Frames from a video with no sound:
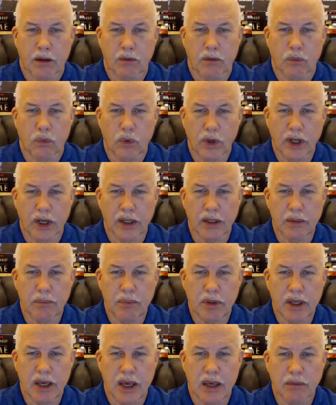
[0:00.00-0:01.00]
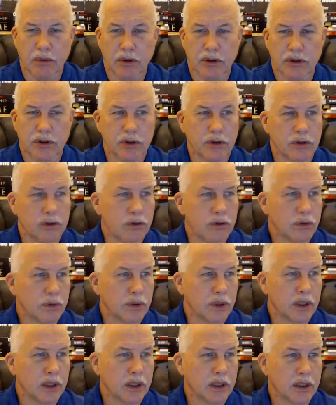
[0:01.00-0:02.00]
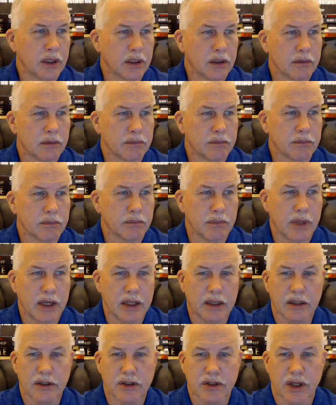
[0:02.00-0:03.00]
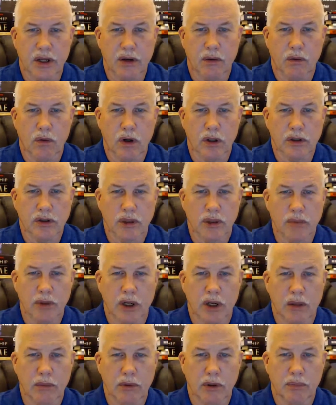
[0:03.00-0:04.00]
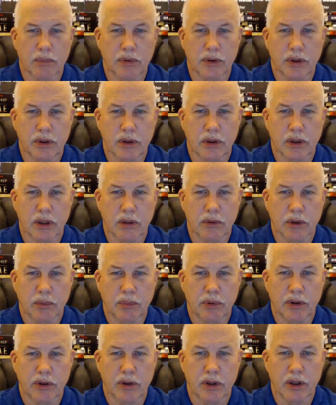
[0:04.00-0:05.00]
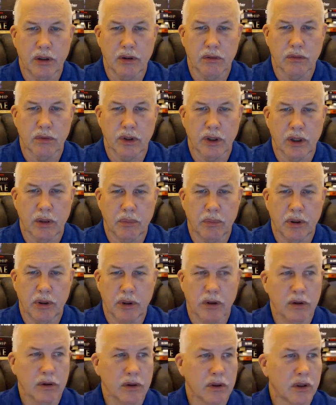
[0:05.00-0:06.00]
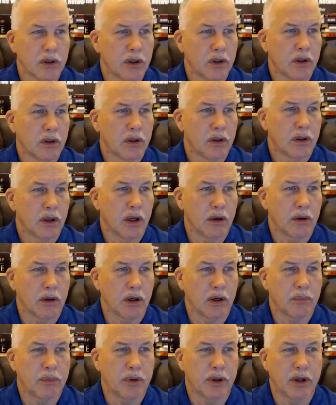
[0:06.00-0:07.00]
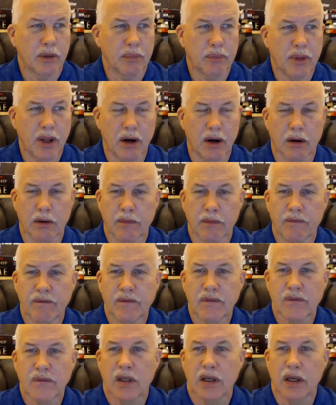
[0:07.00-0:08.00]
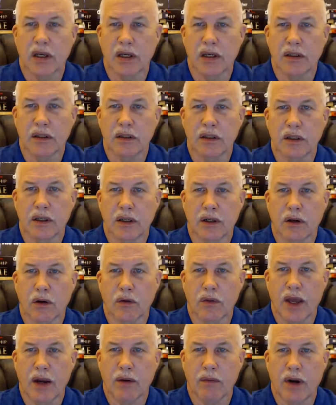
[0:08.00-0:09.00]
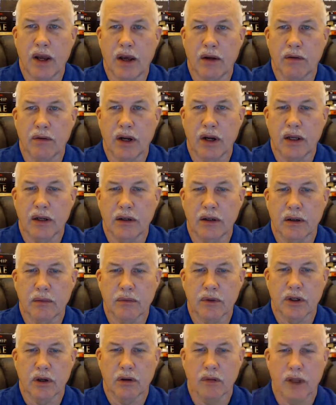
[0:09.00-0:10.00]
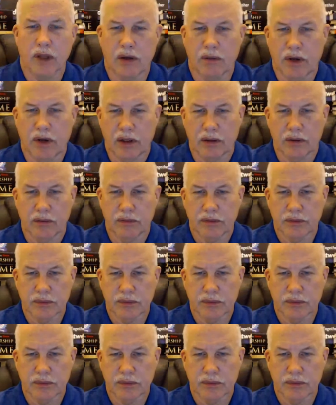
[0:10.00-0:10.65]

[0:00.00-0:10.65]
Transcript: really be able to make this thing work. So I'm gonna put another one up here. I'll put it up there and go that route, right? I'm gonna go that route.